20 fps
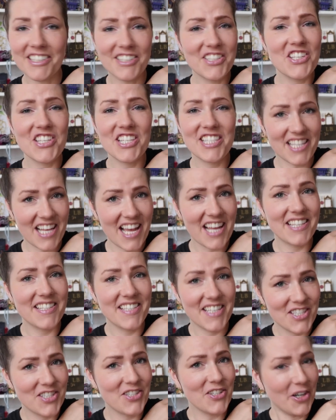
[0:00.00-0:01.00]
such a sad
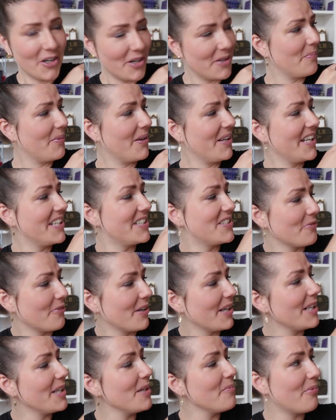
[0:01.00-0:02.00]
t-shirt, but it's
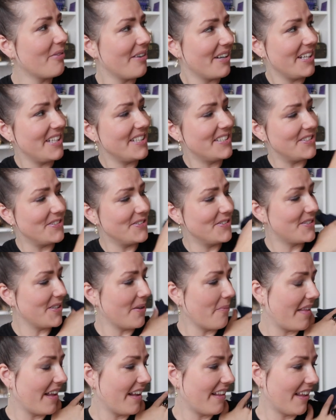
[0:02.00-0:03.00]
really pretty to do
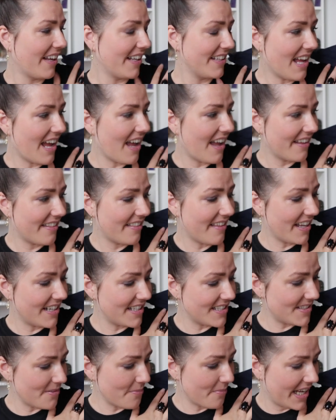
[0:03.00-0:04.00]
something like that. That
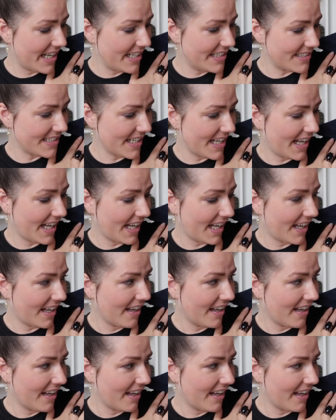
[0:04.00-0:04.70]
is amazing.